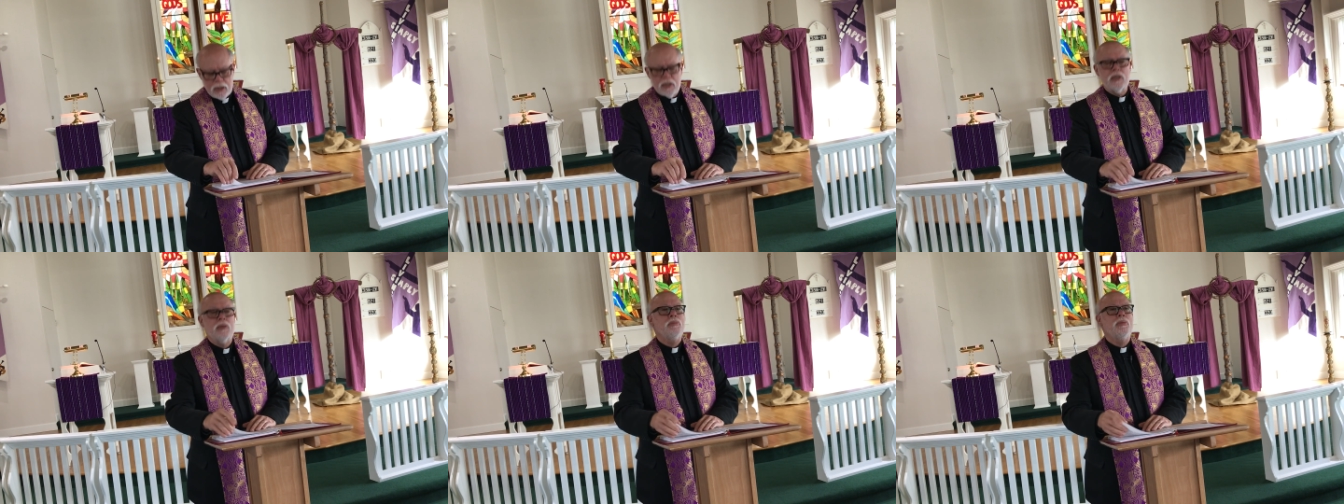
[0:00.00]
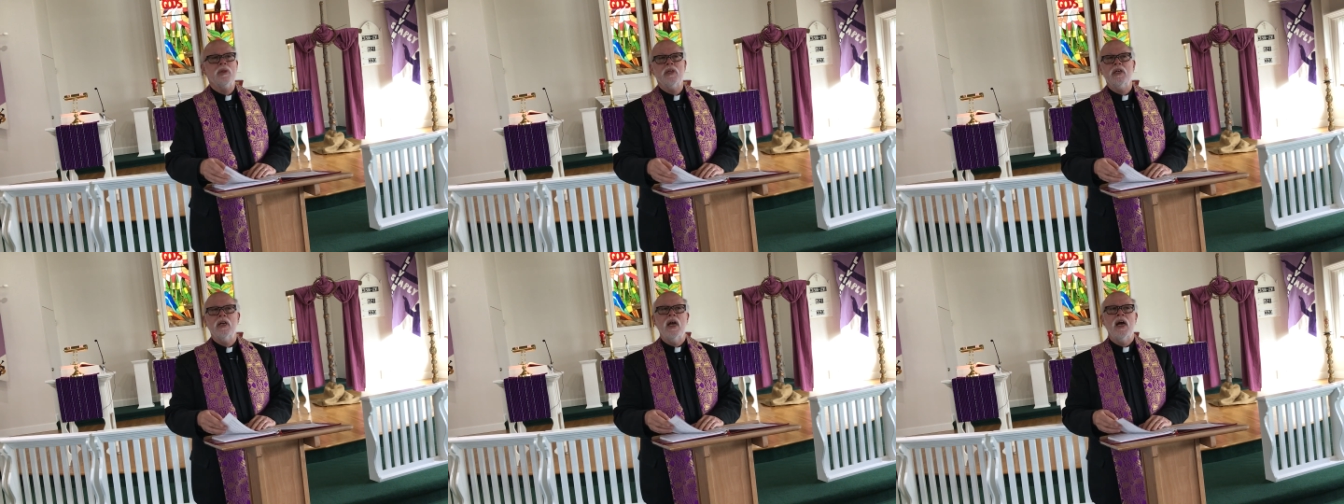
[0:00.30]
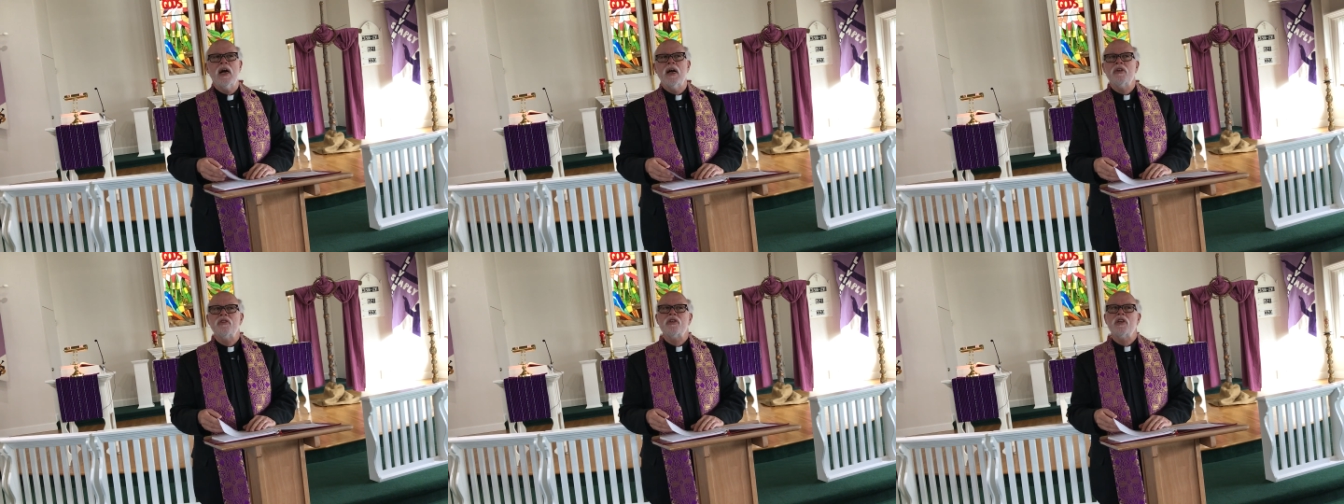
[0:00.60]
simply
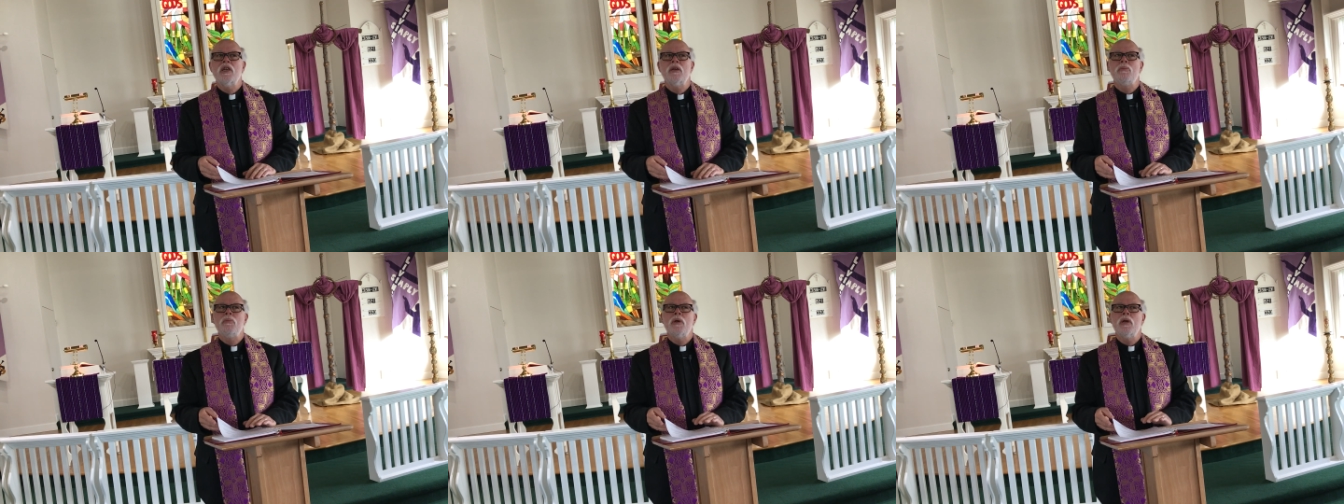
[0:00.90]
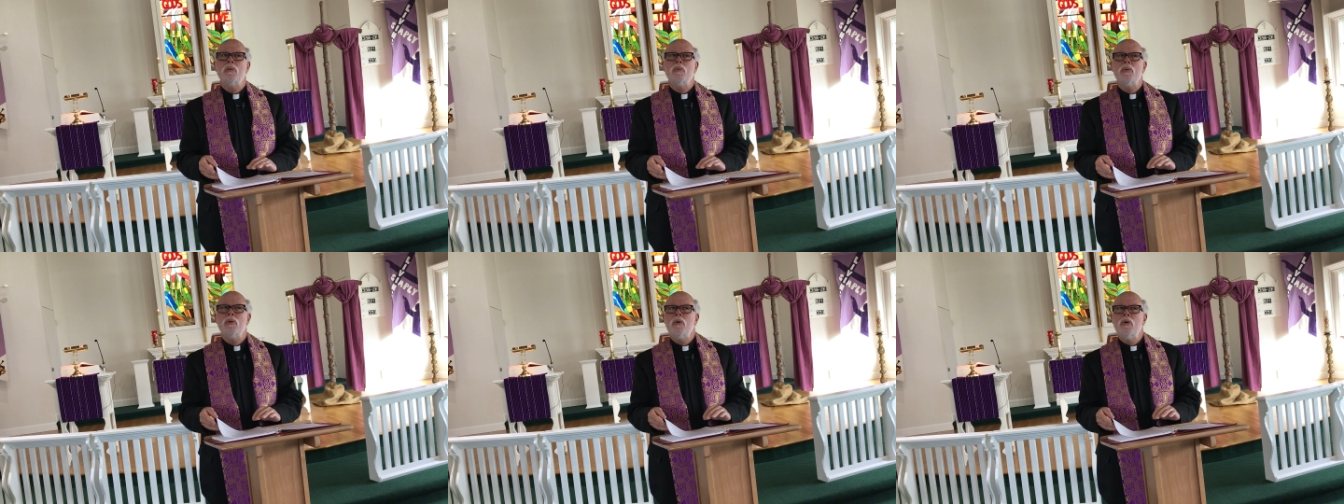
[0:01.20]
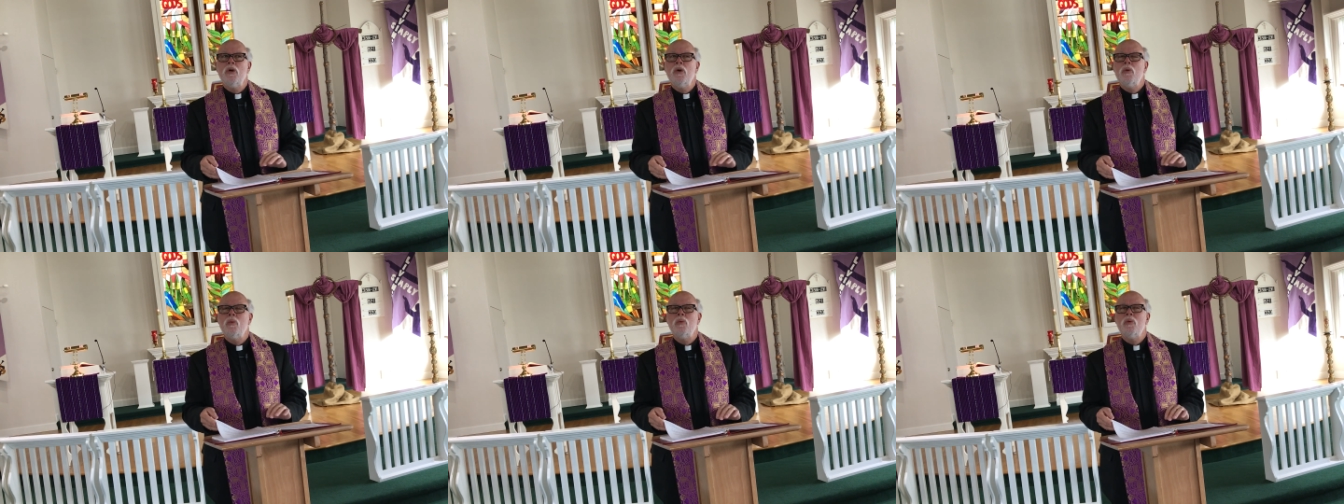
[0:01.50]
asking,
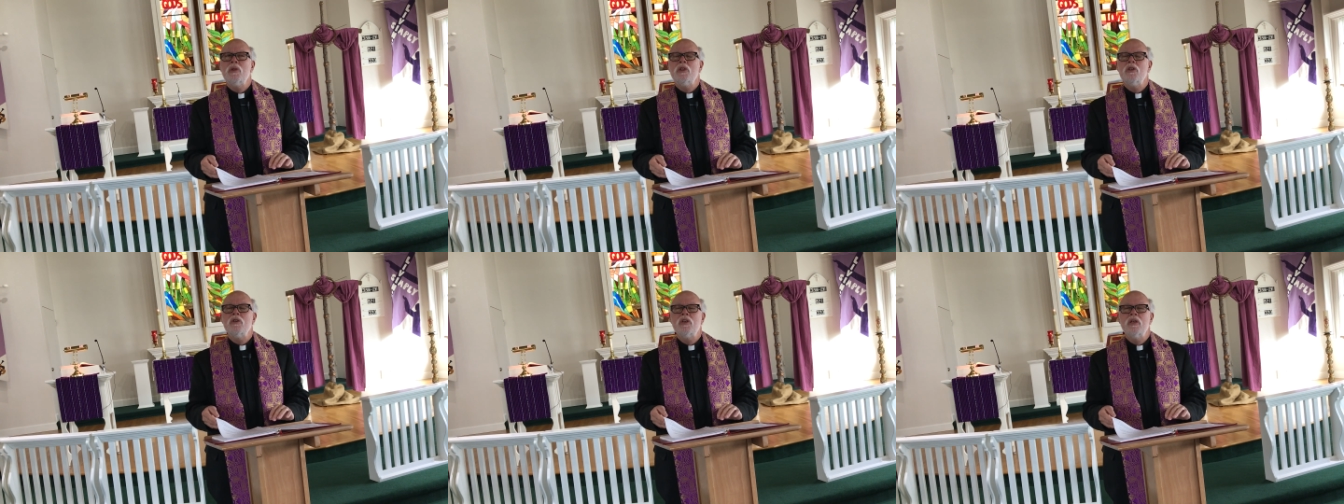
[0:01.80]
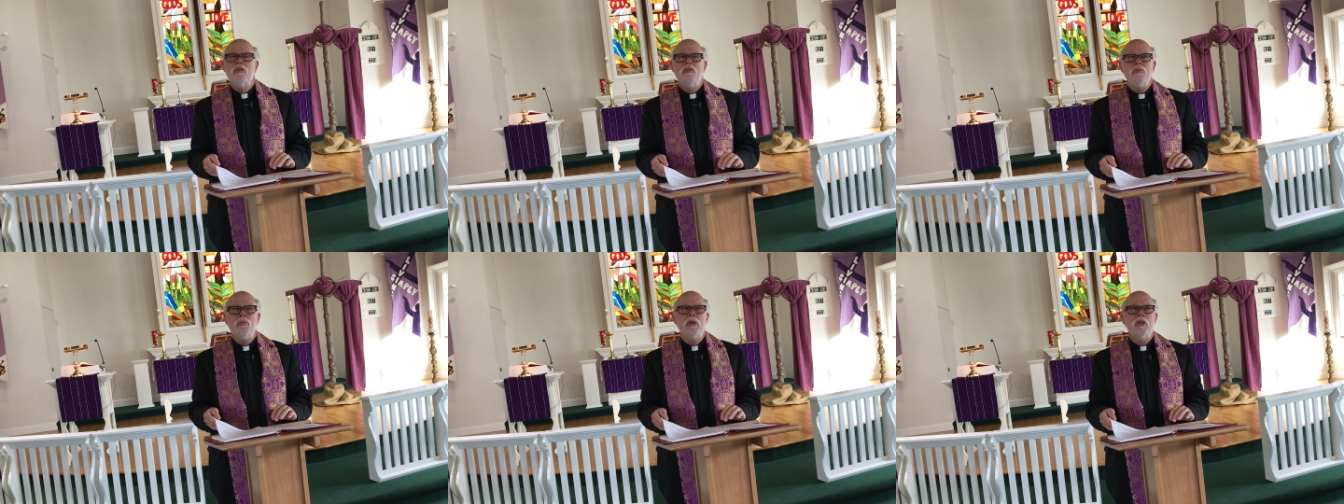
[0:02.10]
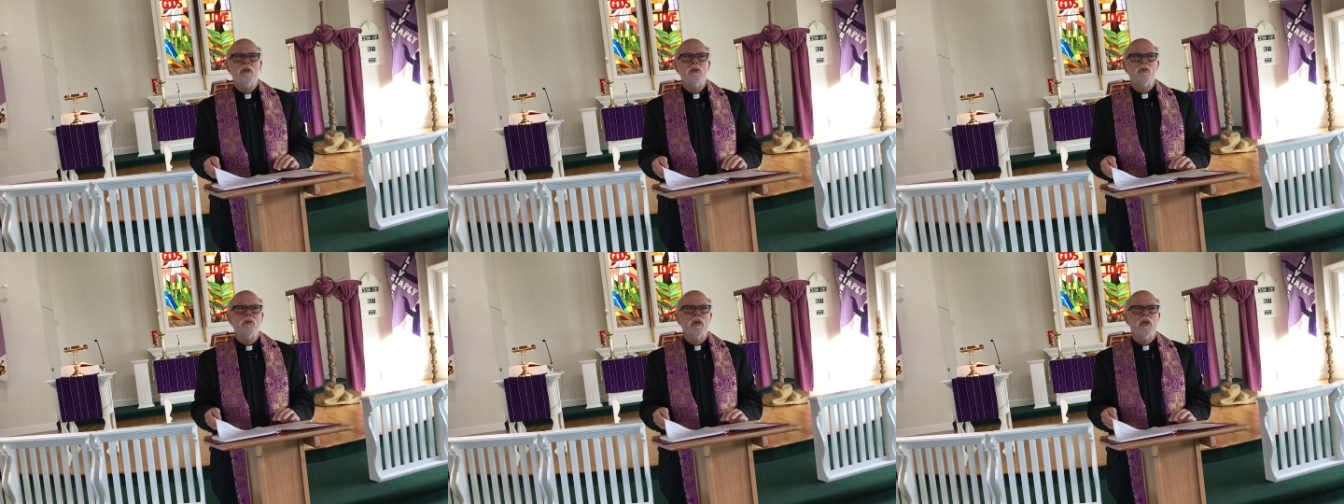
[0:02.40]
Will you give me
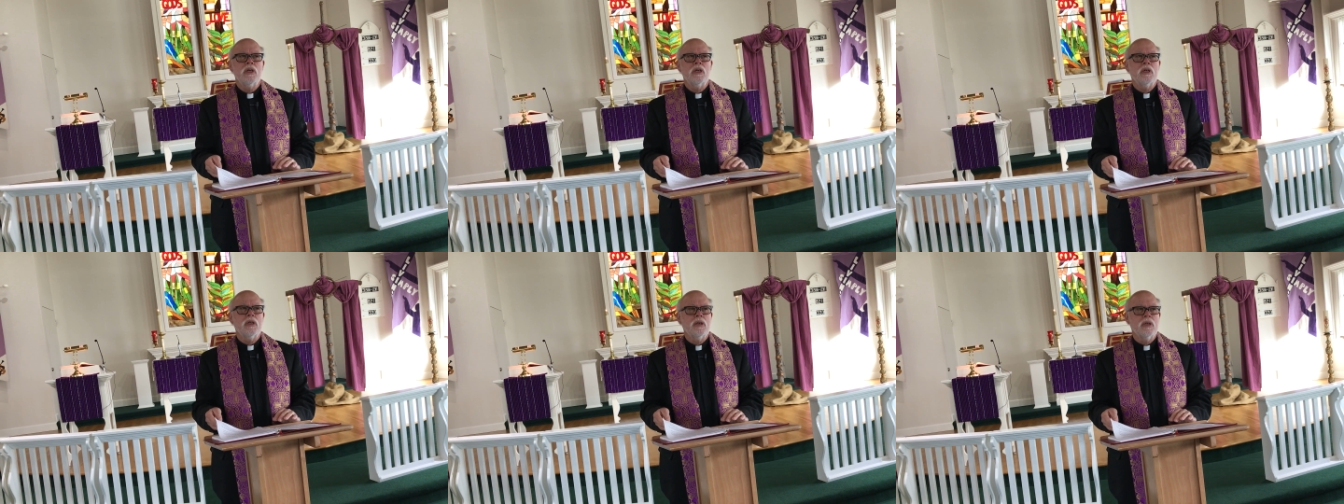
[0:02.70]
a drink?